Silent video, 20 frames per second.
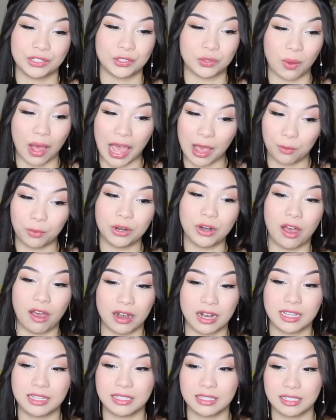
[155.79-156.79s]
So I would
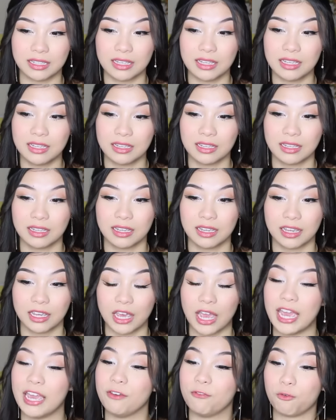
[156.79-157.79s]
honestly,
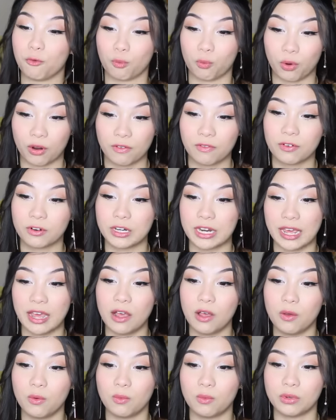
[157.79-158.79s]
if
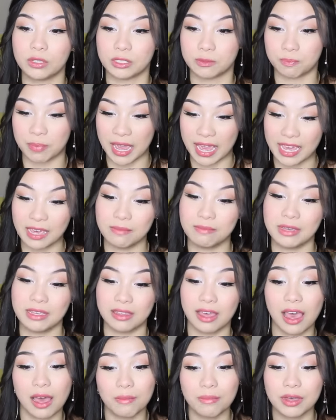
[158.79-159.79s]
Riverdale was paying
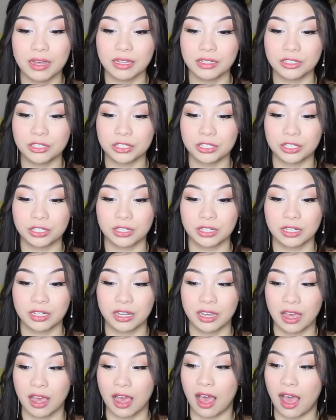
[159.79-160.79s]
me that much,
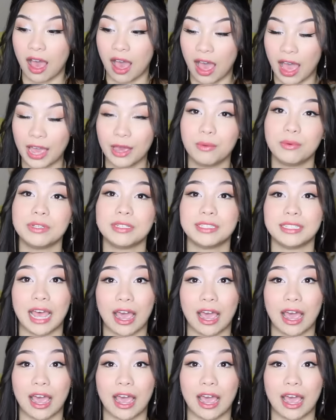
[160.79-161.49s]
I would